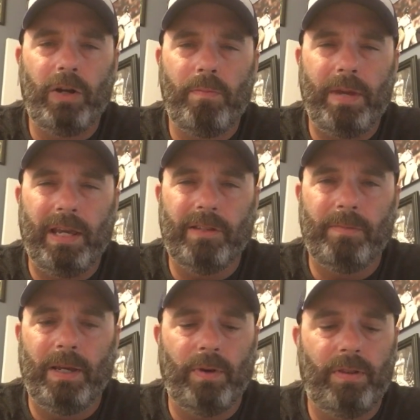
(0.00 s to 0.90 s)
to appease
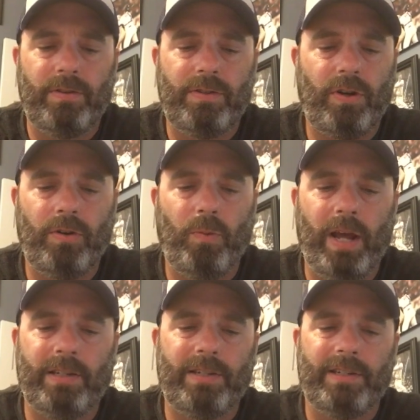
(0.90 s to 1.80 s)
me with certain
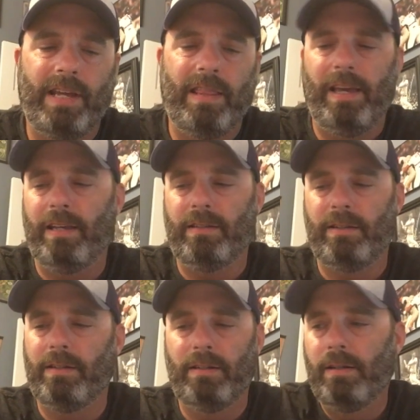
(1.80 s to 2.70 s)
ways to say things,
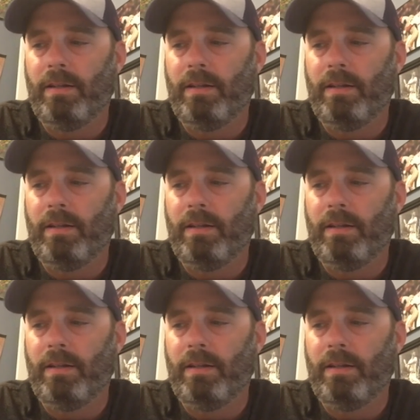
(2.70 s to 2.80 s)
and